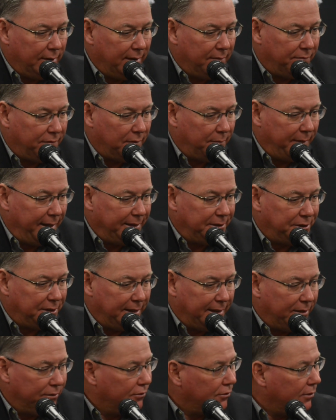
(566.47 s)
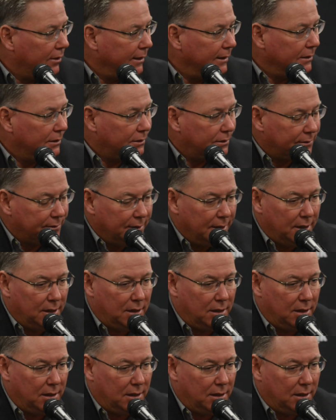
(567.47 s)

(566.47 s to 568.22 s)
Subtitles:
inflammation injuries,